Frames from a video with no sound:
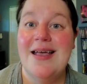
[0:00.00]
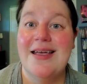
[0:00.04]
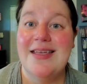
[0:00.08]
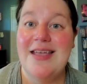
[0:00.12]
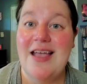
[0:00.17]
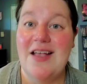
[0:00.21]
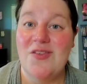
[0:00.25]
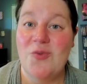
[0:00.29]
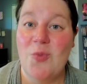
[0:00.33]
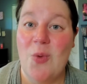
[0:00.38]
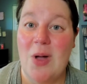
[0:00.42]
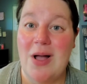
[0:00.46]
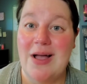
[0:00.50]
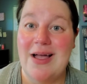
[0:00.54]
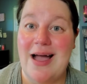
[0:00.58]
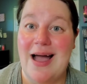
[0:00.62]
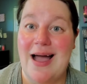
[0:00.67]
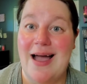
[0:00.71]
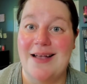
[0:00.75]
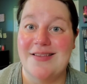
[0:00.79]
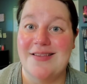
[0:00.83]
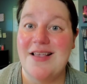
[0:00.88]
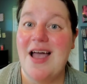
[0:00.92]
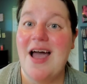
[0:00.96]
Guess what,
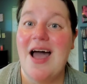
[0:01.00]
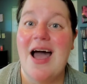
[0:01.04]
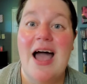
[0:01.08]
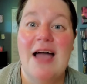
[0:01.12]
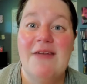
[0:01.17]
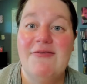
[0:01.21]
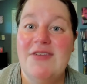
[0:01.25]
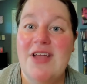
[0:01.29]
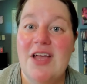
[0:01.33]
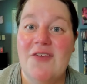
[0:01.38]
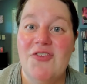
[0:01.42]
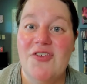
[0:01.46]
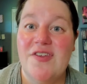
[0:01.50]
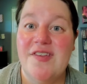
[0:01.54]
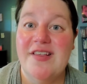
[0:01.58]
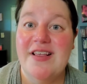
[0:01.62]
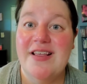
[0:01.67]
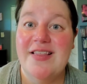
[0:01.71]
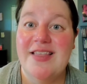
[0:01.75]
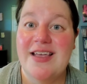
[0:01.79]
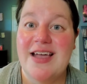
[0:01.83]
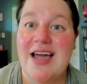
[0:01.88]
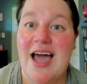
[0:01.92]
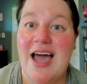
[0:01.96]
guys? I've never
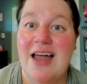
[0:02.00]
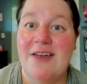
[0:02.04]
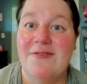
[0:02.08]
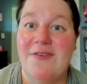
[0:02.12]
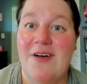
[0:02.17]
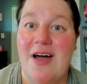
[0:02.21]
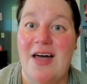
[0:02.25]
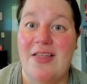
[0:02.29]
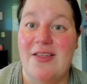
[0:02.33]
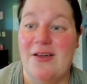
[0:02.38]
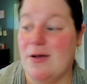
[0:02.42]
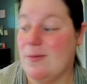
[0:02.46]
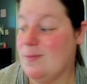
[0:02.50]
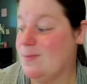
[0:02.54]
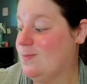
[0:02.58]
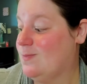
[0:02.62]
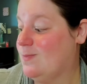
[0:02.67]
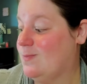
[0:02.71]
seen The Godfather.